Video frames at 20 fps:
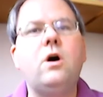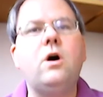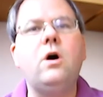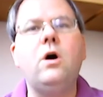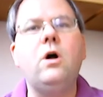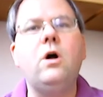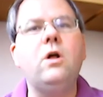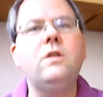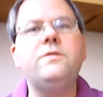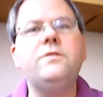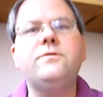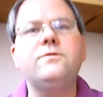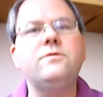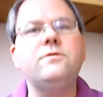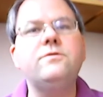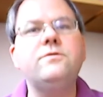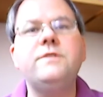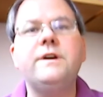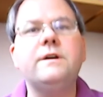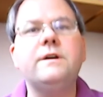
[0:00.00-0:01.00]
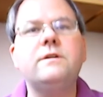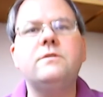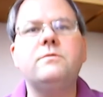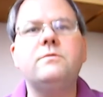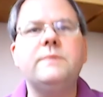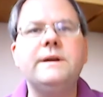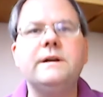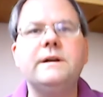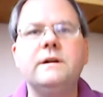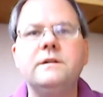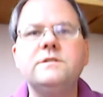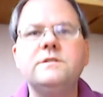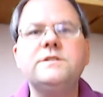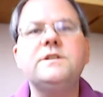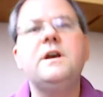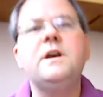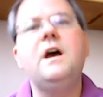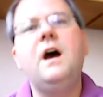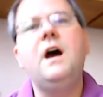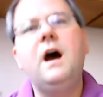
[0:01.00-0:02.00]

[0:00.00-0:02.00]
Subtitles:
all through their careers.